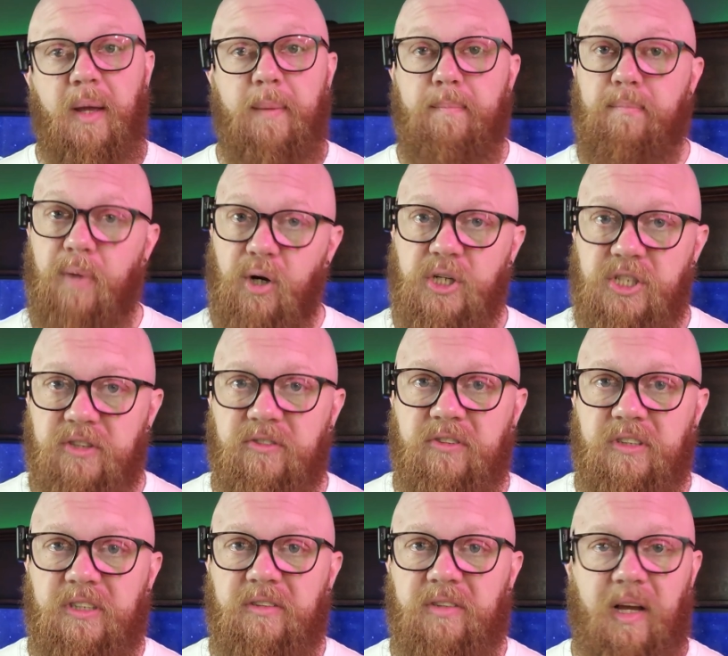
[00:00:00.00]

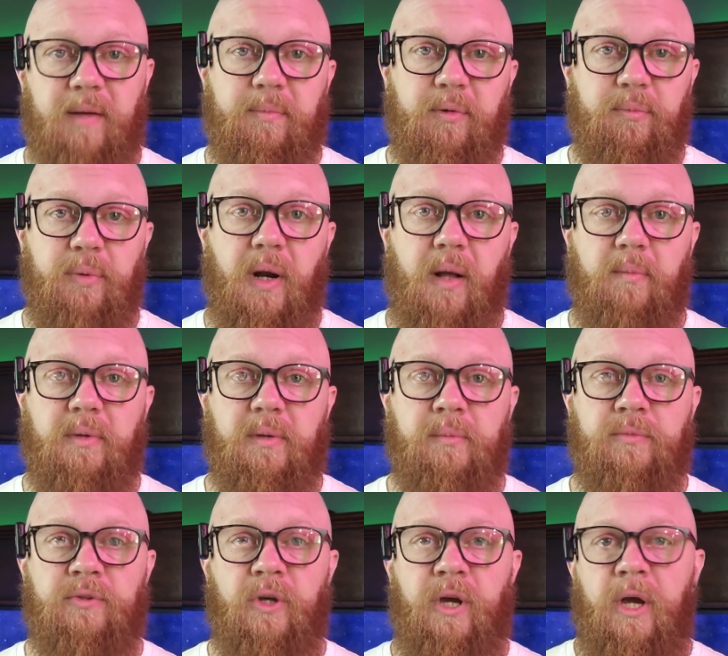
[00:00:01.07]
emergency type of
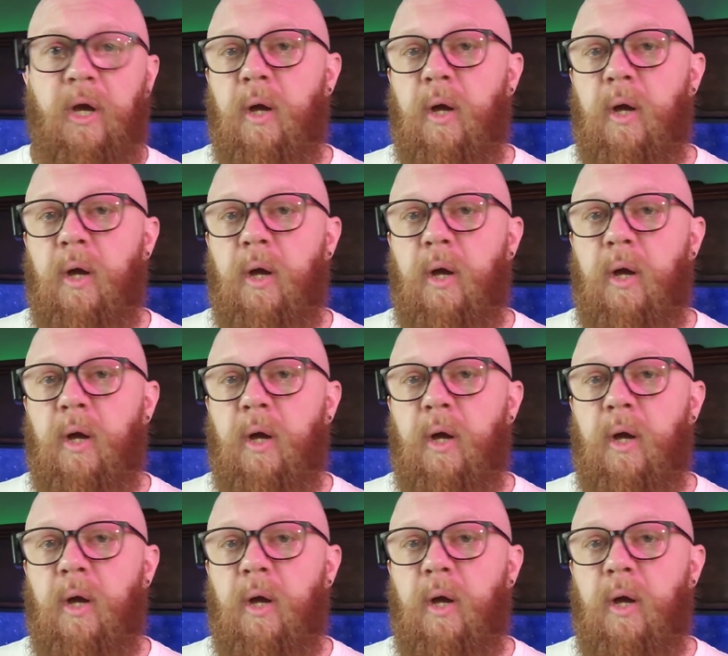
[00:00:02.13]
problems.